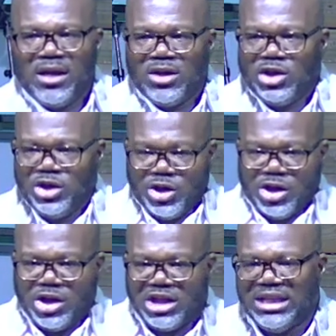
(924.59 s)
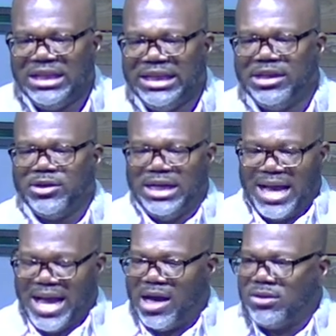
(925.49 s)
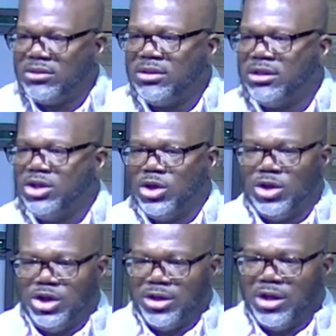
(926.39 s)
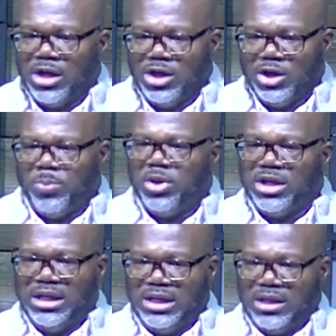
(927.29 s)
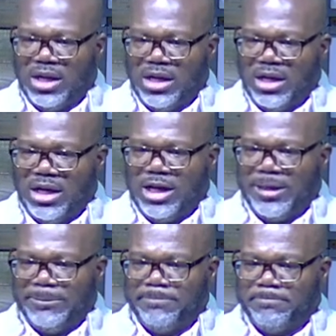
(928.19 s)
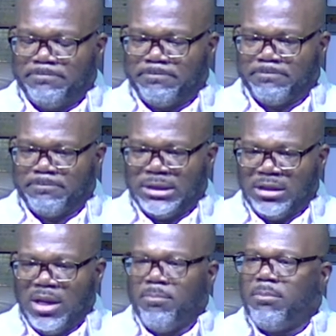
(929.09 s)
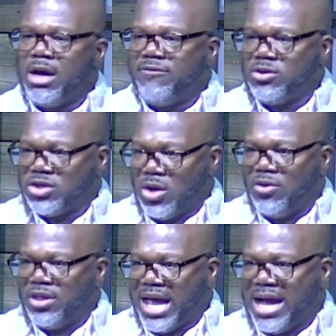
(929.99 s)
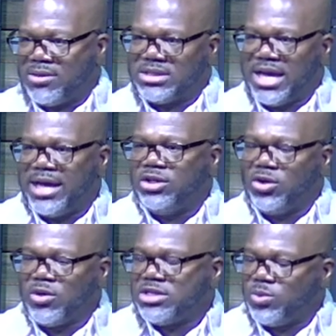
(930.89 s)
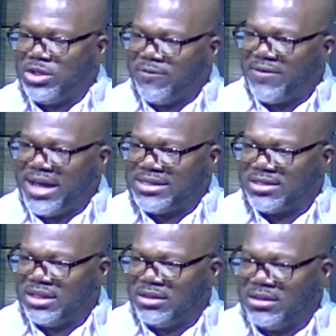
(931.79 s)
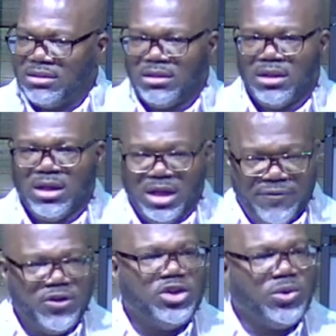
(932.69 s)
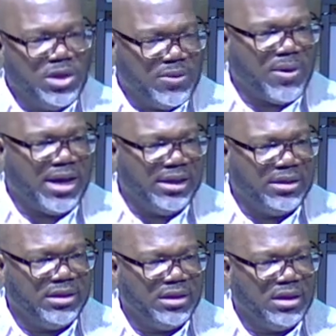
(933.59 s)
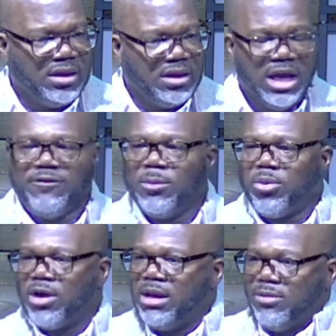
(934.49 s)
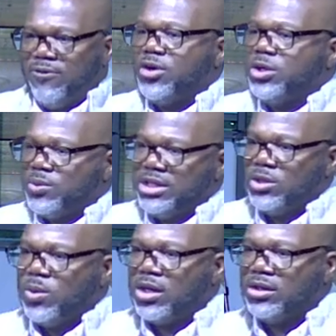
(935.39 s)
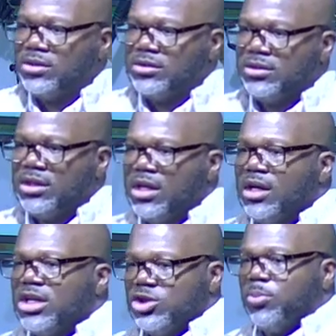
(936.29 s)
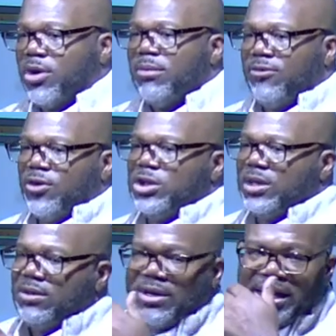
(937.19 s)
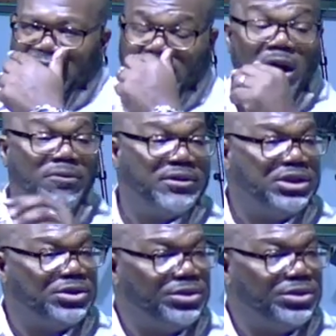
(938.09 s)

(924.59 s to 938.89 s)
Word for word: you're clearing out, you're, you're, you're putting uh, um, muffles on the outside noise when you're fasting, if you're doing it right, if you're praying before you read the word. Because you pray before you eat, right? Hopefully you do.